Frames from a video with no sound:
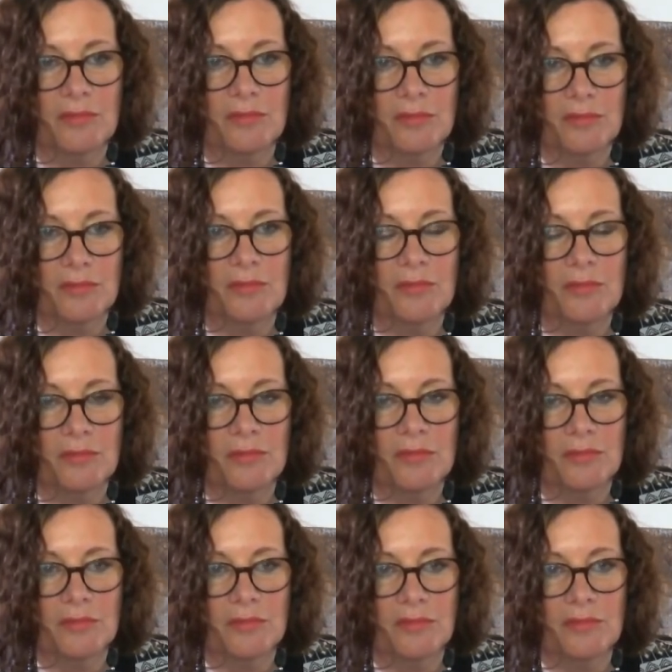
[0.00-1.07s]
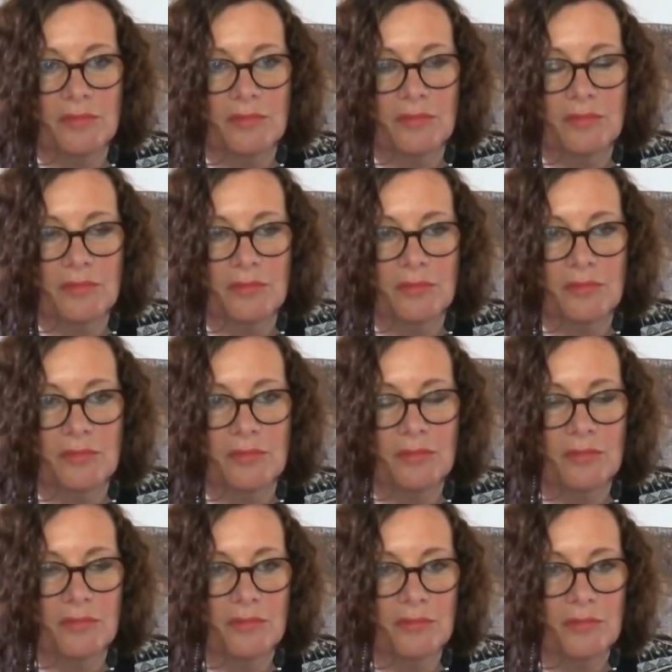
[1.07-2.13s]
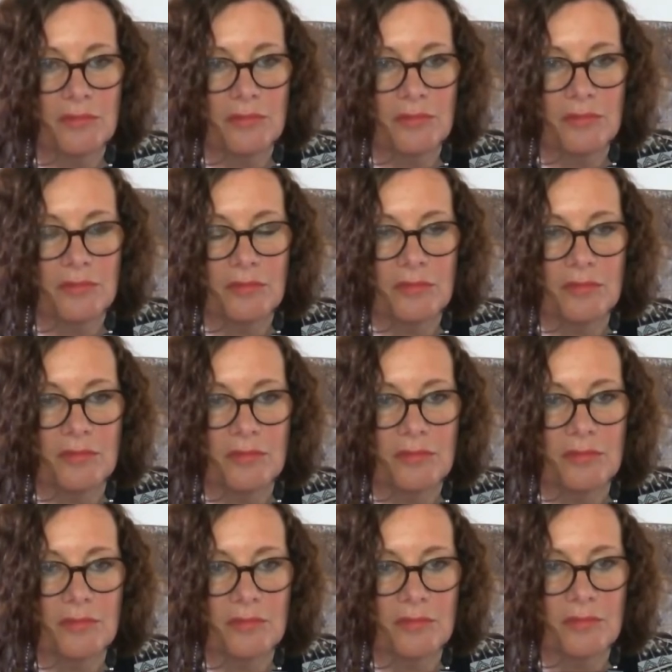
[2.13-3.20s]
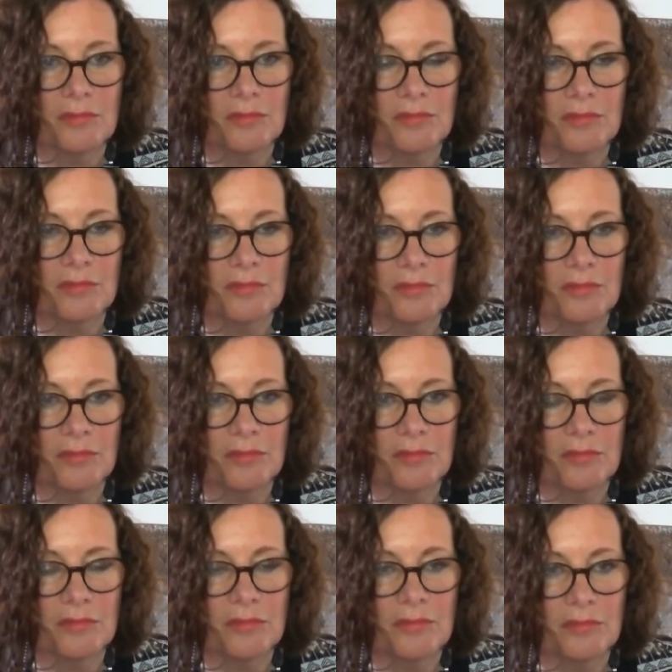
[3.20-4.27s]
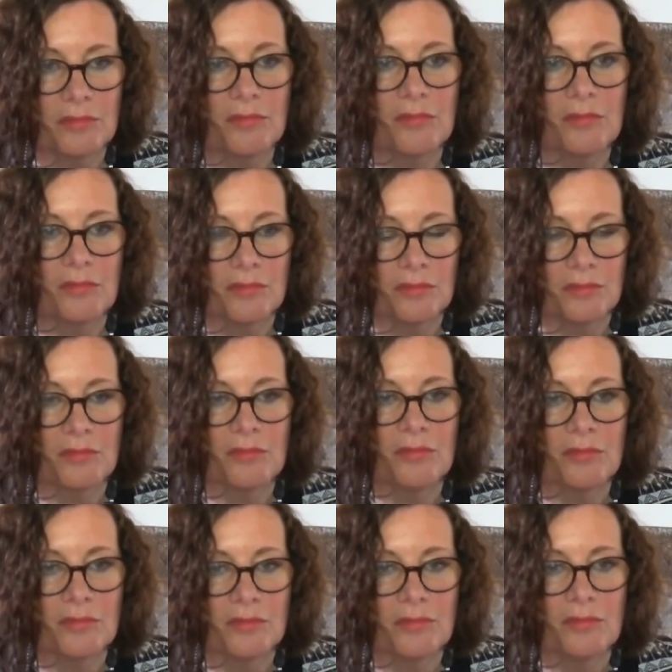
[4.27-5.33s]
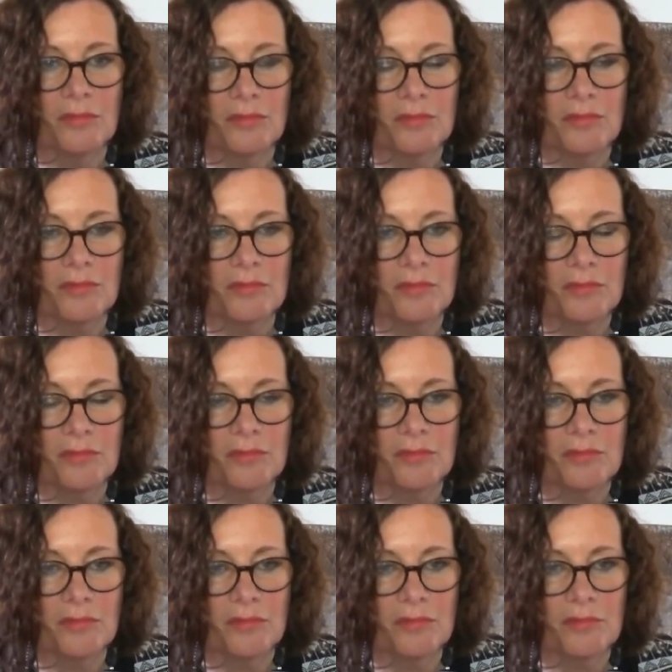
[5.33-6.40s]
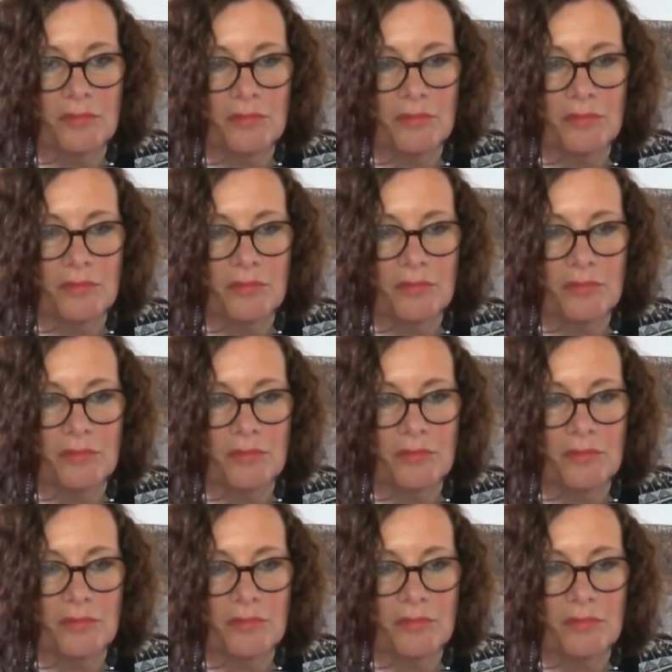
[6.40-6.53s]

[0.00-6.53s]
This person isn't speaking.